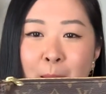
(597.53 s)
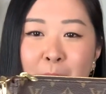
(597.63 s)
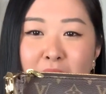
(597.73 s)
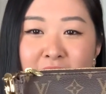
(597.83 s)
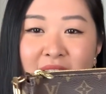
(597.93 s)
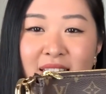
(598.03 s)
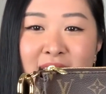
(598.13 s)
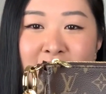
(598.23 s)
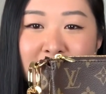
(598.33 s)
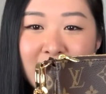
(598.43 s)
But yeah,
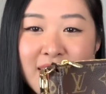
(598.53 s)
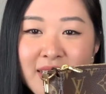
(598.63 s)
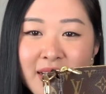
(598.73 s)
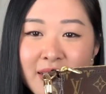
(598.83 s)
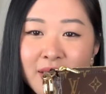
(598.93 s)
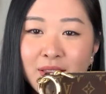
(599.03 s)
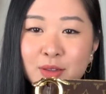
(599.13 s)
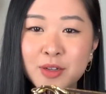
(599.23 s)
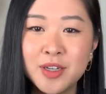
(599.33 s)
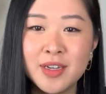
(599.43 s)
this is another
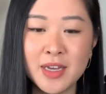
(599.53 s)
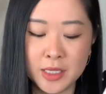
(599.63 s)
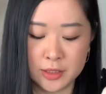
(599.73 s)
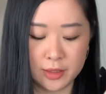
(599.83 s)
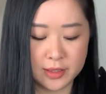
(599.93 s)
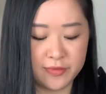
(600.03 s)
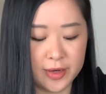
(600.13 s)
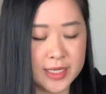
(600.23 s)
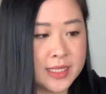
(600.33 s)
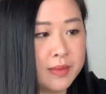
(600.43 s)
look. So it's
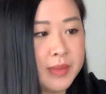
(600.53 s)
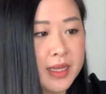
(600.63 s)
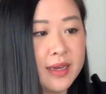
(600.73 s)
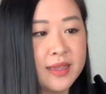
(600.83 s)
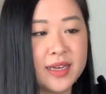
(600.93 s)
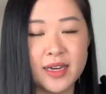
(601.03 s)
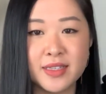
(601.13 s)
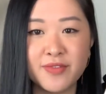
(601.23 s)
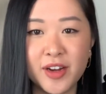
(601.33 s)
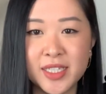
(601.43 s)
very similar in that
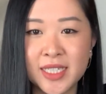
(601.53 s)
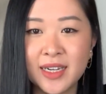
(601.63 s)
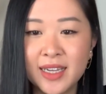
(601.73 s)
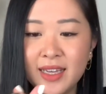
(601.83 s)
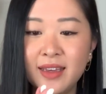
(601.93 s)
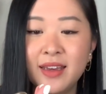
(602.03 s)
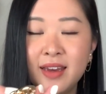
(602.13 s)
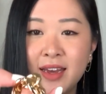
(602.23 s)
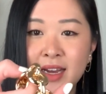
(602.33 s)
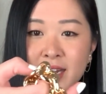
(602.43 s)
it's very chunky,
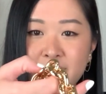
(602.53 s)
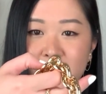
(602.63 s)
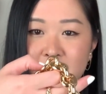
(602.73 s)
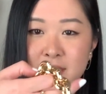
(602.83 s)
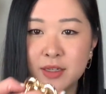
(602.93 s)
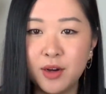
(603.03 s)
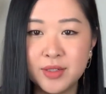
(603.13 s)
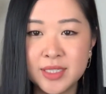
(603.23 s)
kind of like this gold